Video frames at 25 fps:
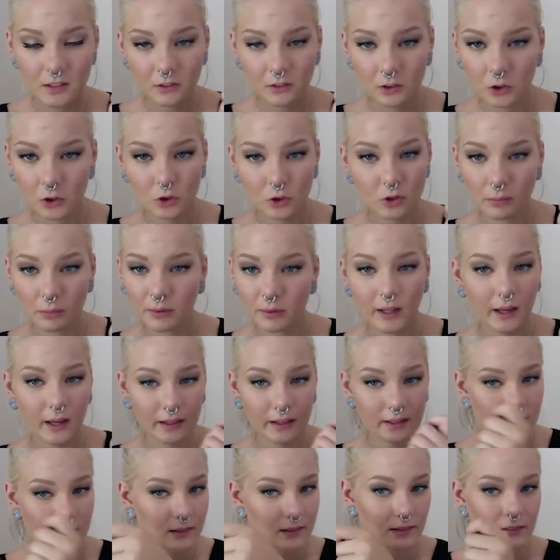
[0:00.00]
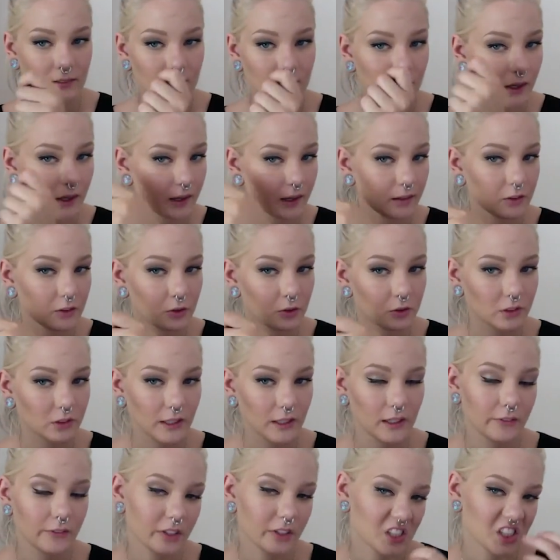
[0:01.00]
to apply it. I use
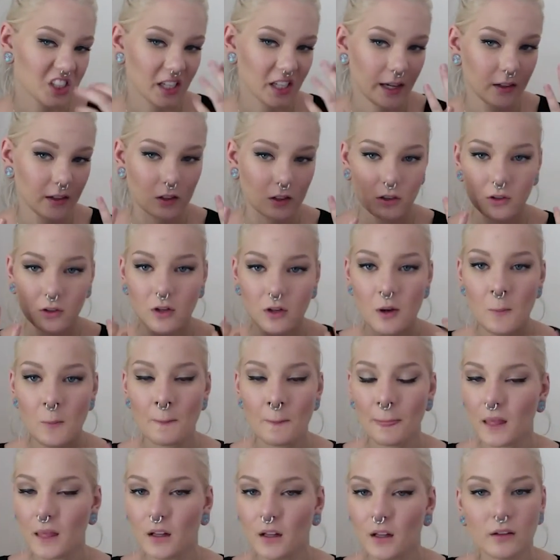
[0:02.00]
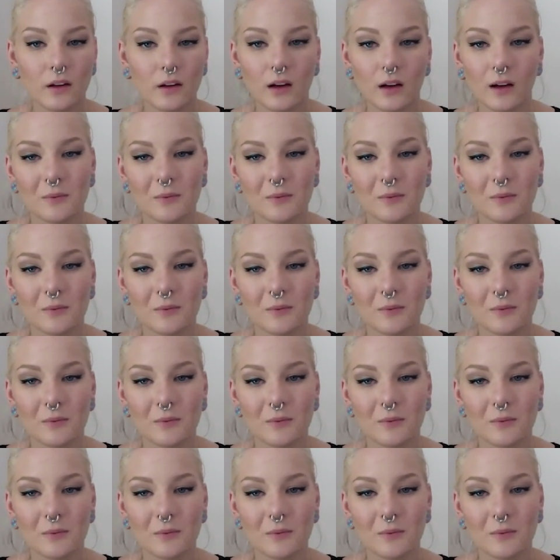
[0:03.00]
kind of a shadow, and I